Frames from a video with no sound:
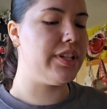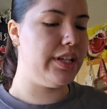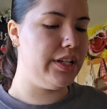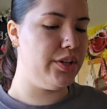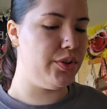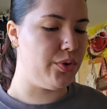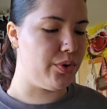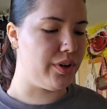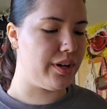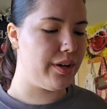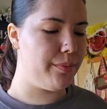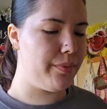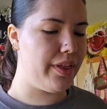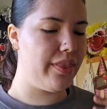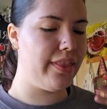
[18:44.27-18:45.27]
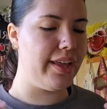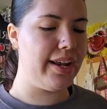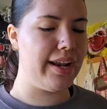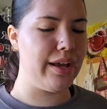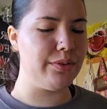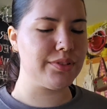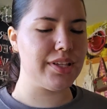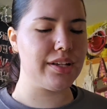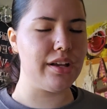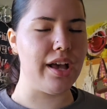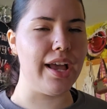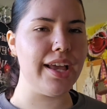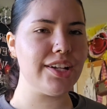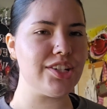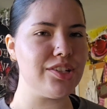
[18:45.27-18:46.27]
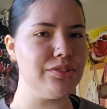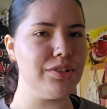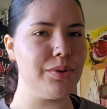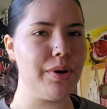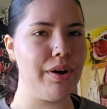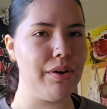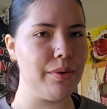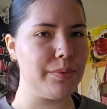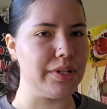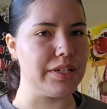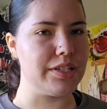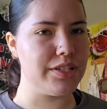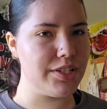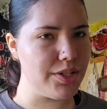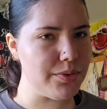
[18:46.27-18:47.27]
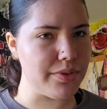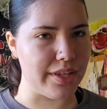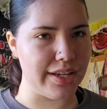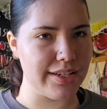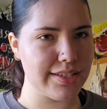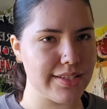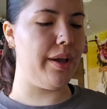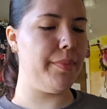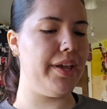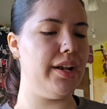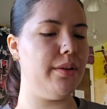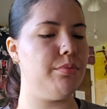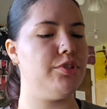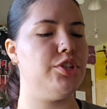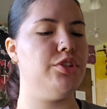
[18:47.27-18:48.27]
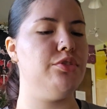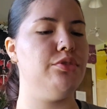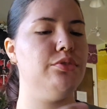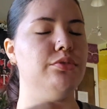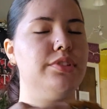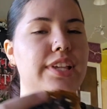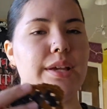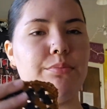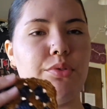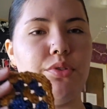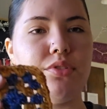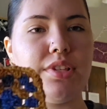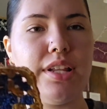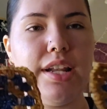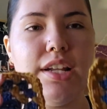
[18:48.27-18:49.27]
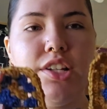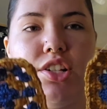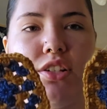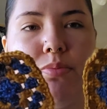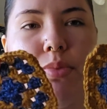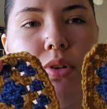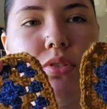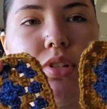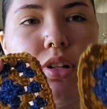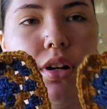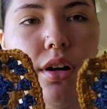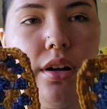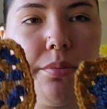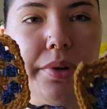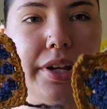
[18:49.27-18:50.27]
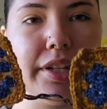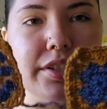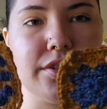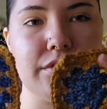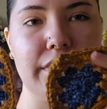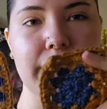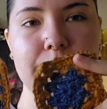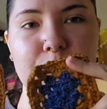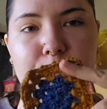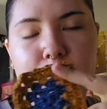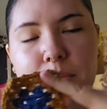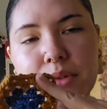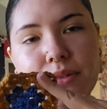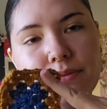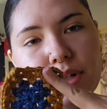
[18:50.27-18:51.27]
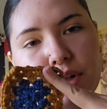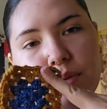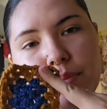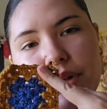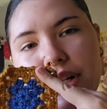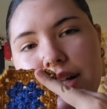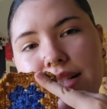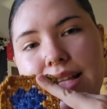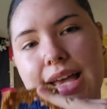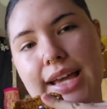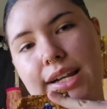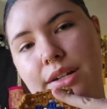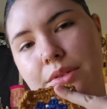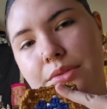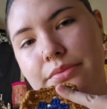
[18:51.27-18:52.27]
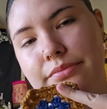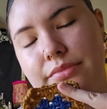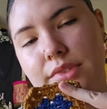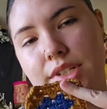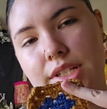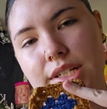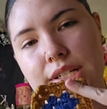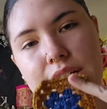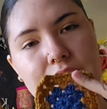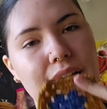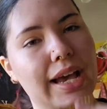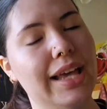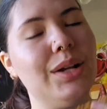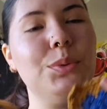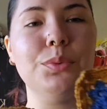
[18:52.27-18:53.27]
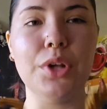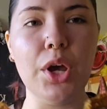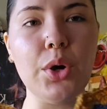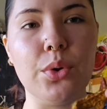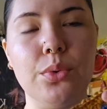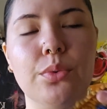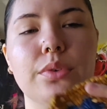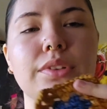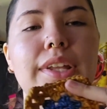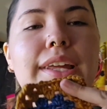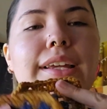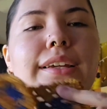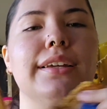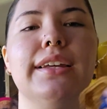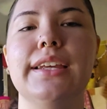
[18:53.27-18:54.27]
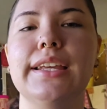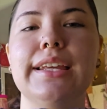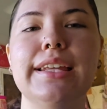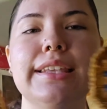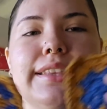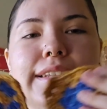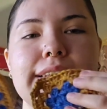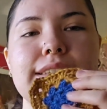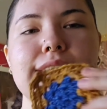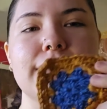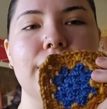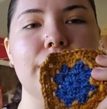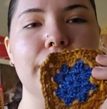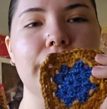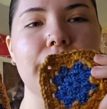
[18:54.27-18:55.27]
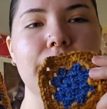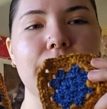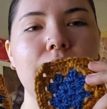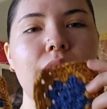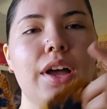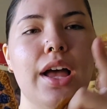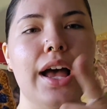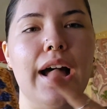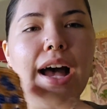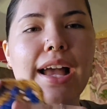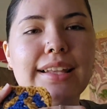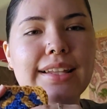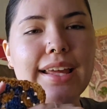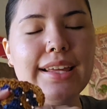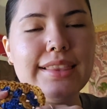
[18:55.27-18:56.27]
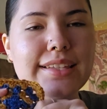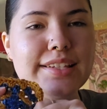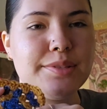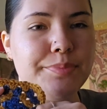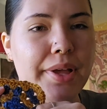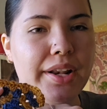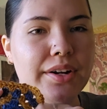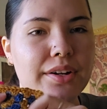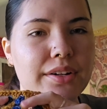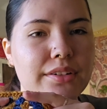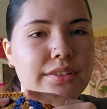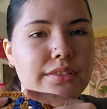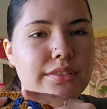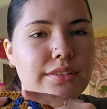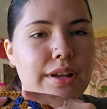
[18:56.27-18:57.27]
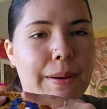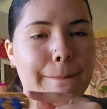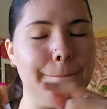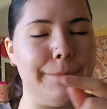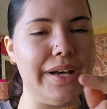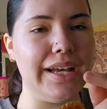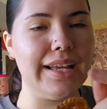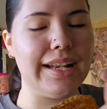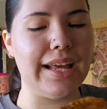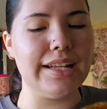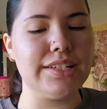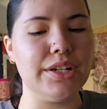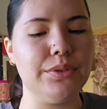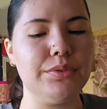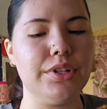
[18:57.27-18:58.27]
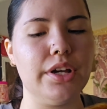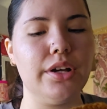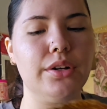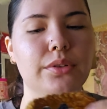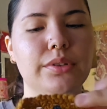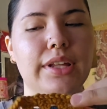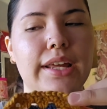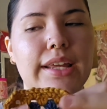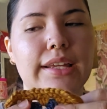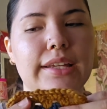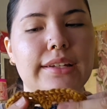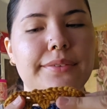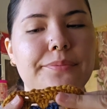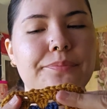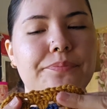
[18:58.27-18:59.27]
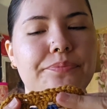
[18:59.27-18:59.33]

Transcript: in New York. And then I was like, I actually don't know how I want to do this. I made up 2 samples and I just posted it on my Instagram for people to vote because I don't know. Like in this scenario, I like this better, but I don't know like